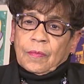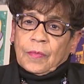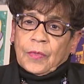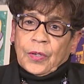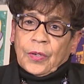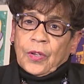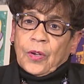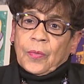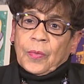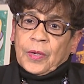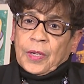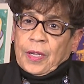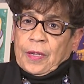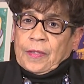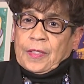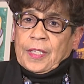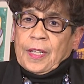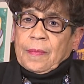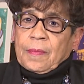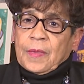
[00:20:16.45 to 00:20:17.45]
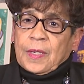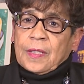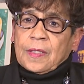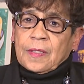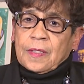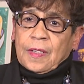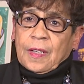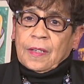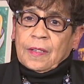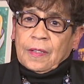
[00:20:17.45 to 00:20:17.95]
You know, because that means
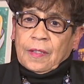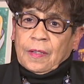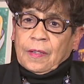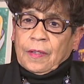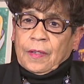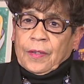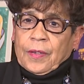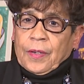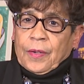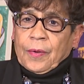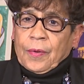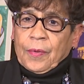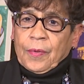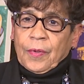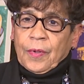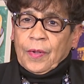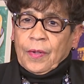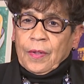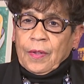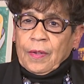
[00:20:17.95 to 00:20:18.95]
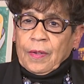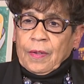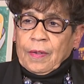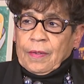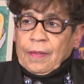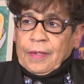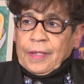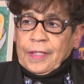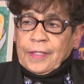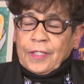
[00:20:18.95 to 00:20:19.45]
that you know
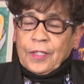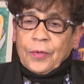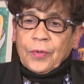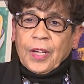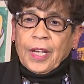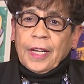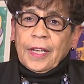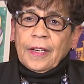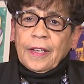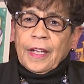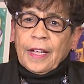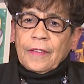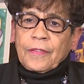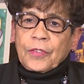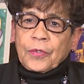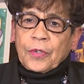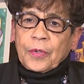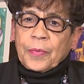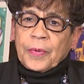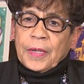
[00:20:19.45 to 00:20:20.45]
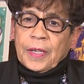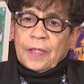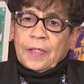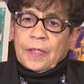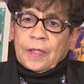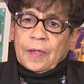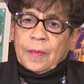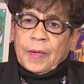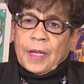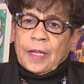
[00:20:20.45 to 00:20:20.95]
it's okay to have your
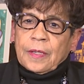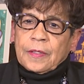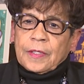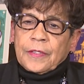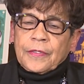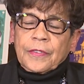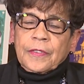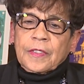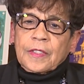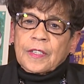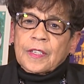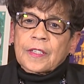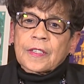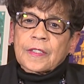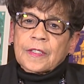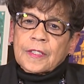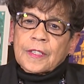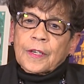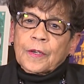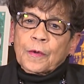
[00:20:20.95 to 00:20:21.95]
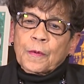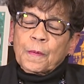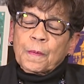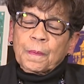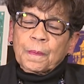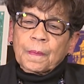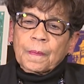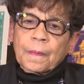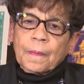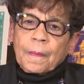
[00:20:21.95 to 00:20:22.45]
opinion about different things. So.
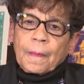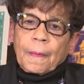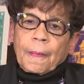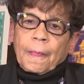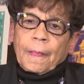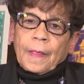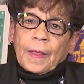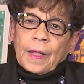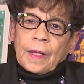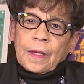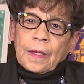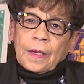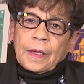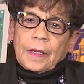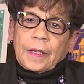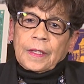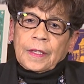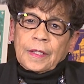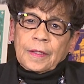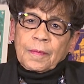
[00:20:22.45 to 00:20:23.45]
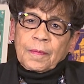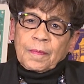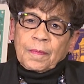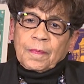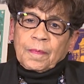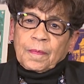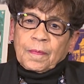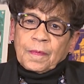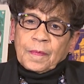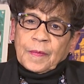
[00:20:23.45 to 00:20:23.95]
Uh,
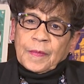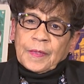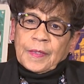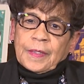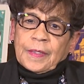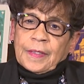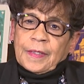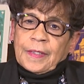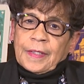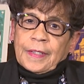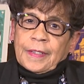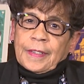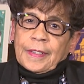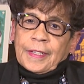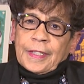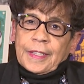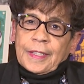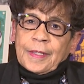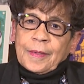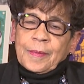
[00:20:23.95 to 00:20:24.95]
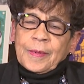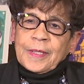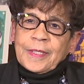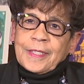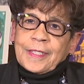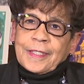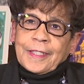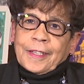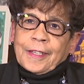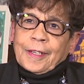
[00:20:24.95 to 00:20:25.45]
it
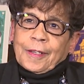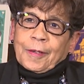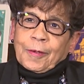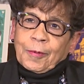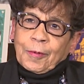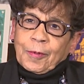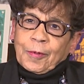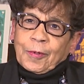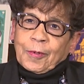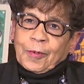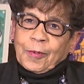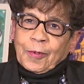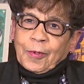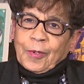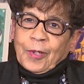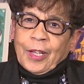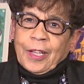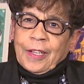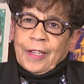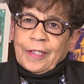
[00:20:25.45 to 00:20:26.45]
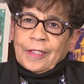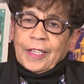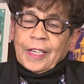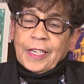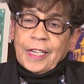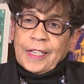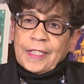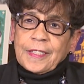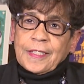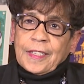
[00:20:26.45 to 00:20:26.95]
was, uh,
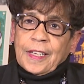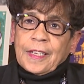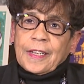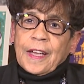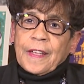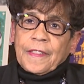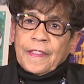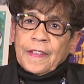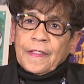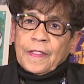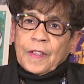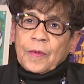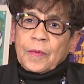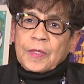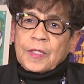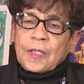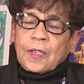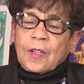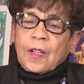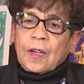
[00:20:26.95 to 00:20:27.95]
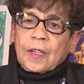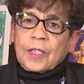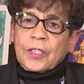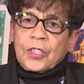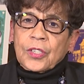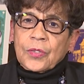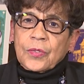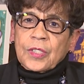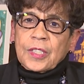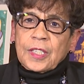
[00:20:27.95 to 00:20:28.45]
like I said, I think there was a lot of
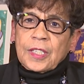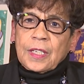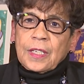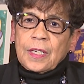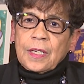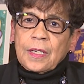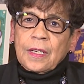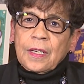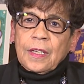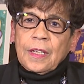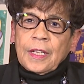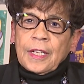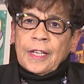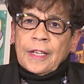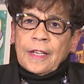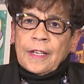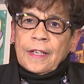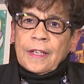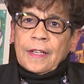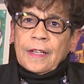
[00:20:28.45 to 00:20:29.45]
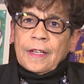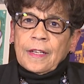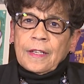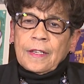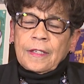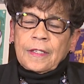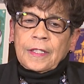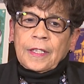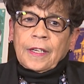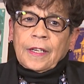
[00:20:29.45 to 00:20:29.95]
unity
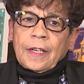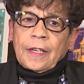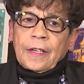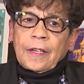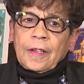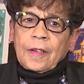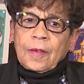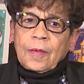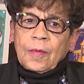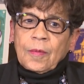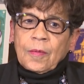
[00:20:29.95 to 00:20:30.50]
and, uh,